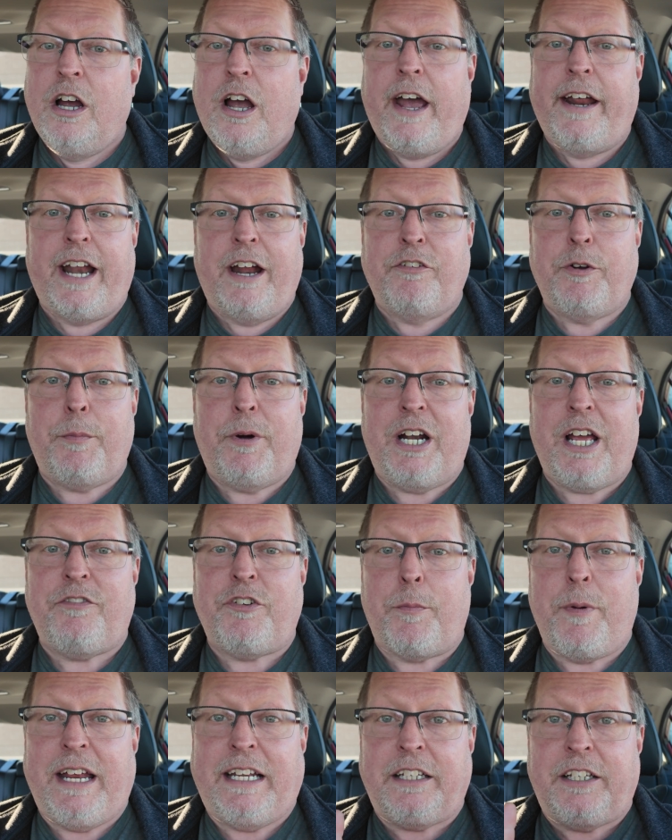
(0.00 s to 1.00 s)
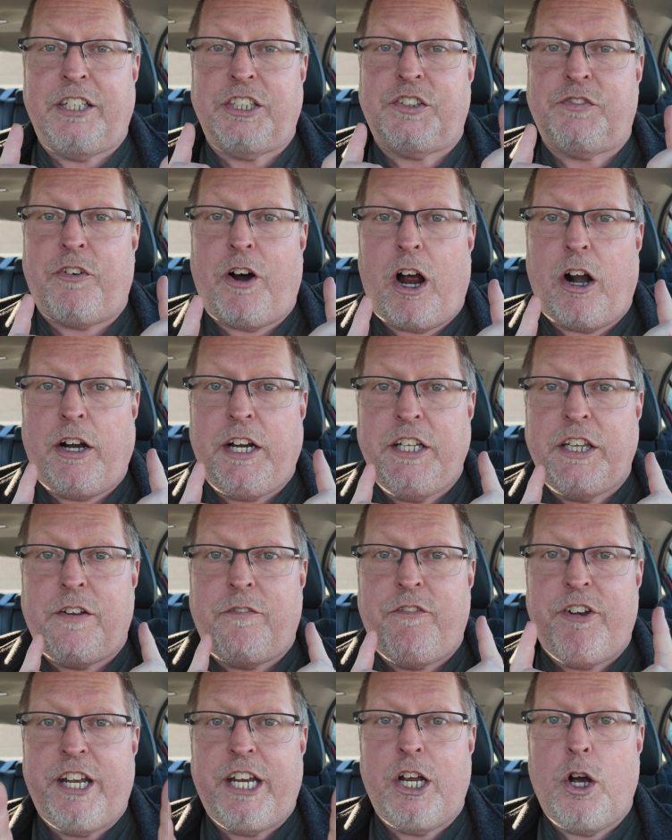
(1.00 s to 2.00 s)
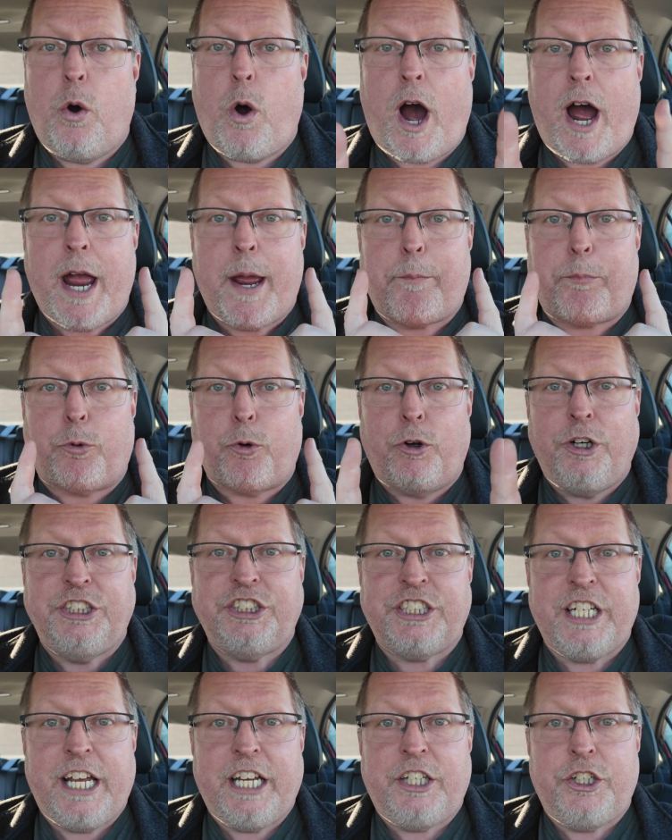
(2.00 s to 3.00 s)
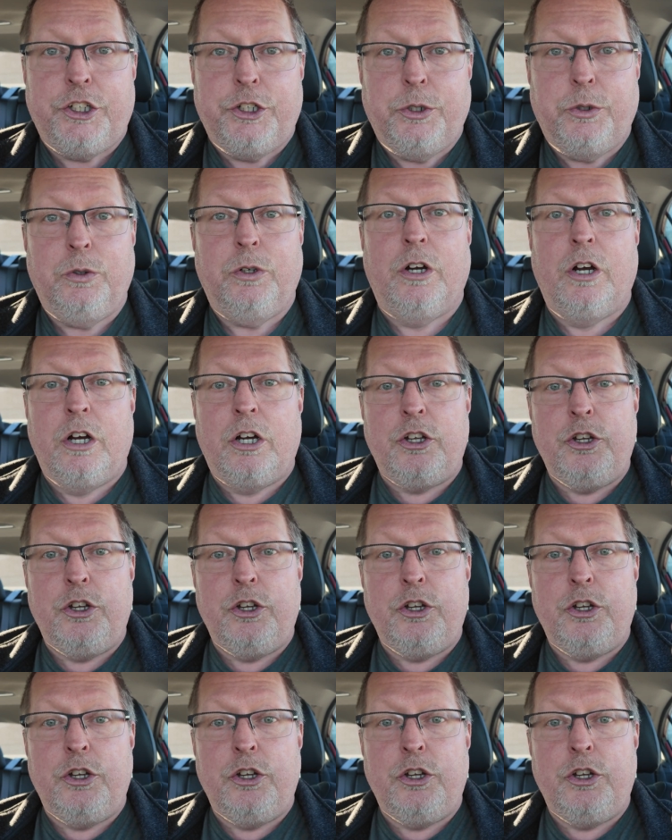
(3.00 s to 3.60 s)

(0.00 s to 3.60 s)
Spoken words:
And everybody, if you made it this far in the video, I appreciate you.